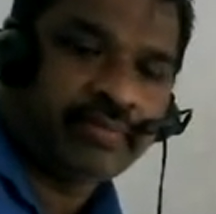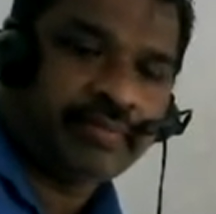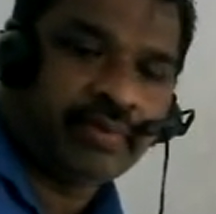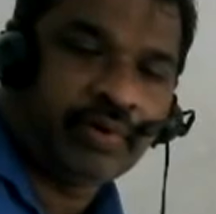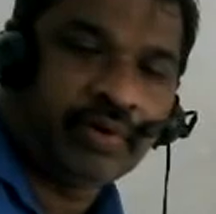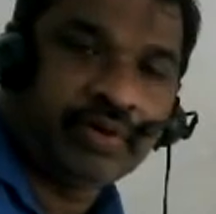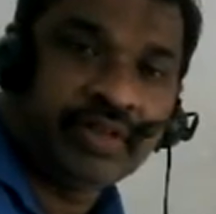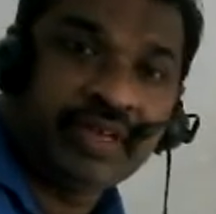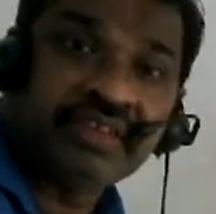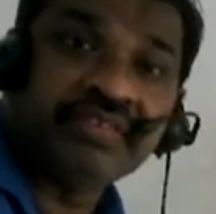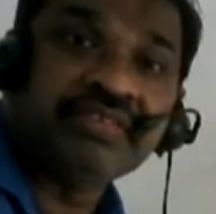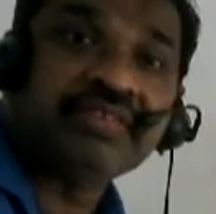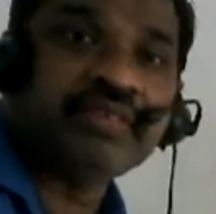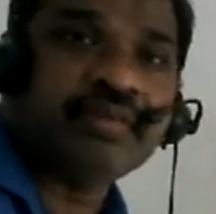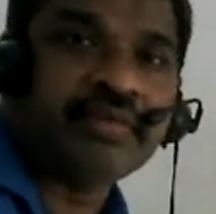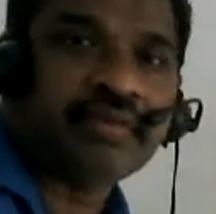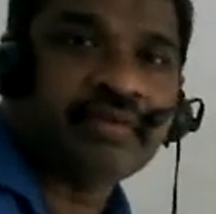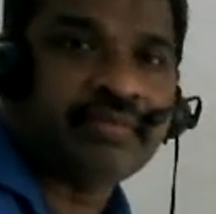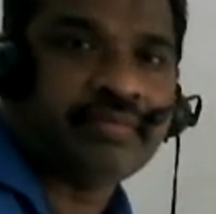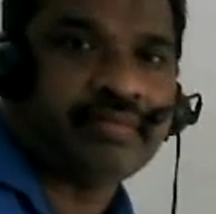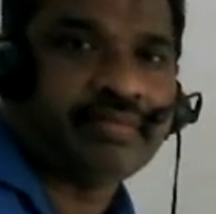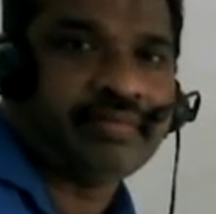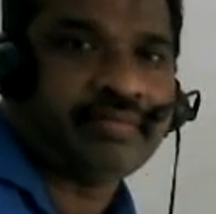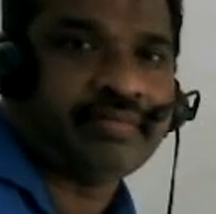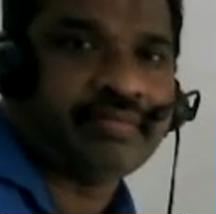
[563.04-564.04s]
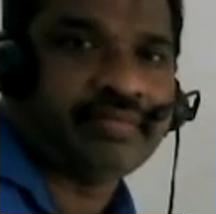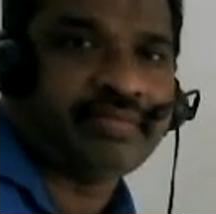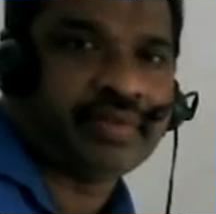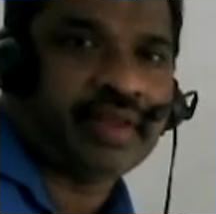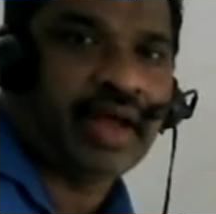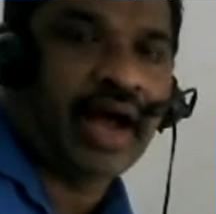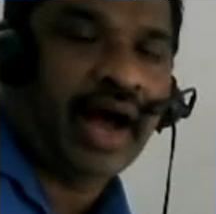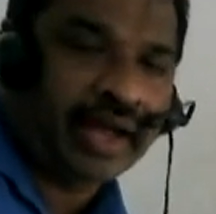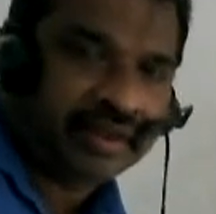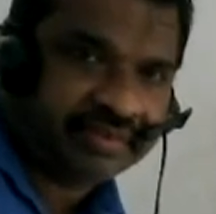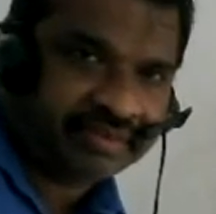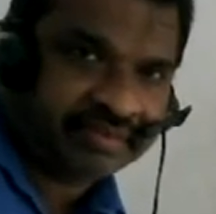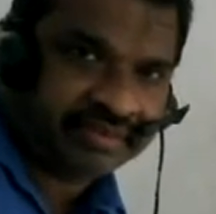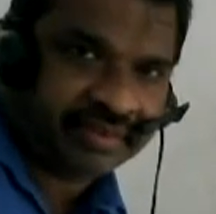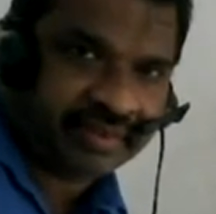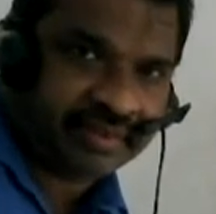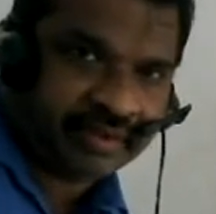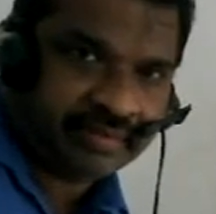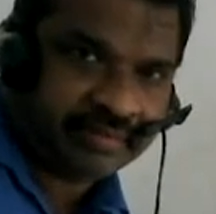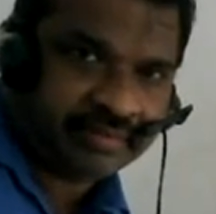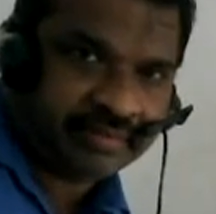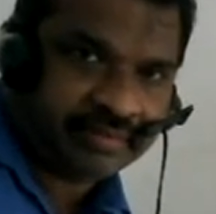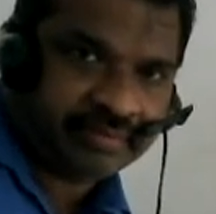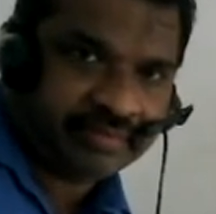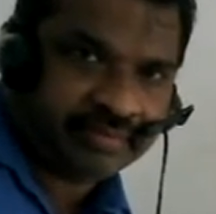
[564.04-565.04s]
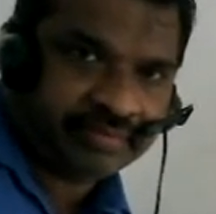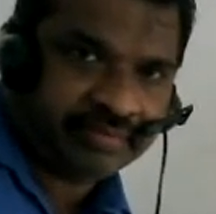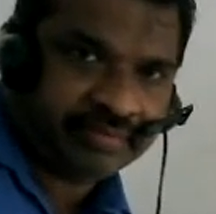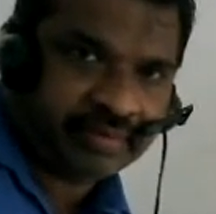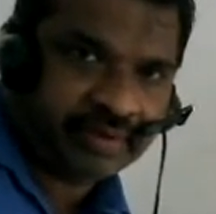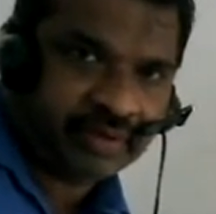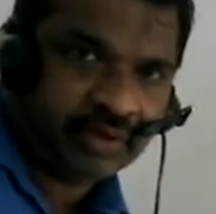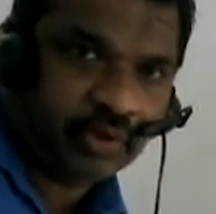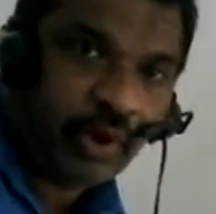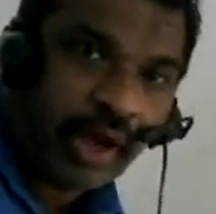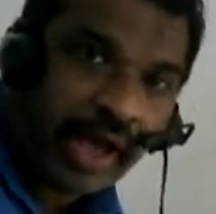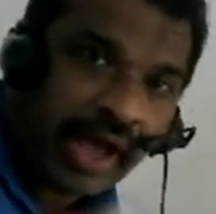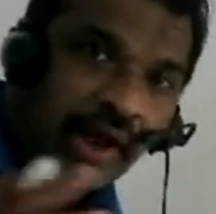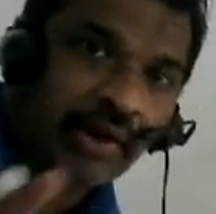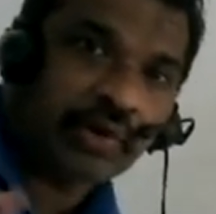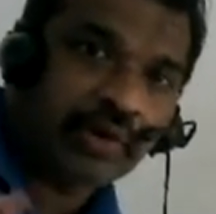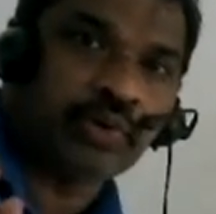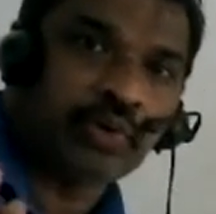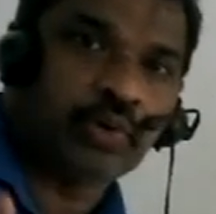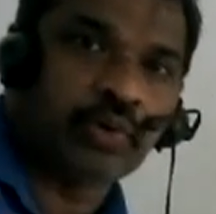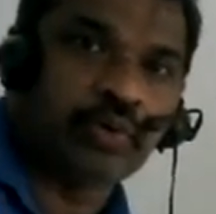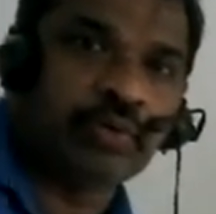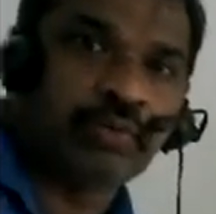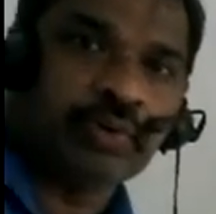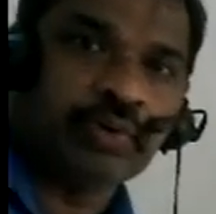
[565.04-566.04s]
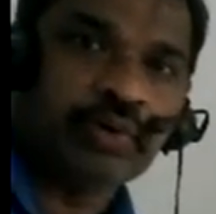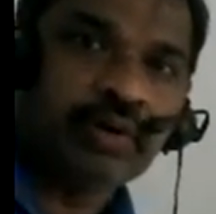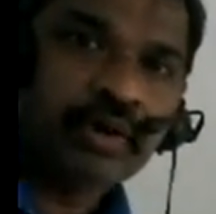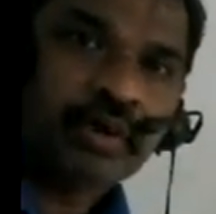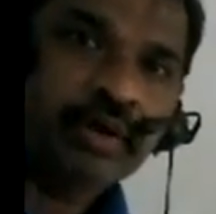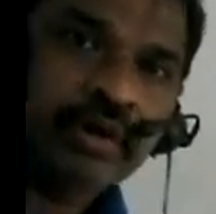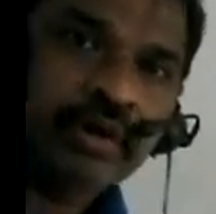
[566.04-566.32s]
For this answer, you have to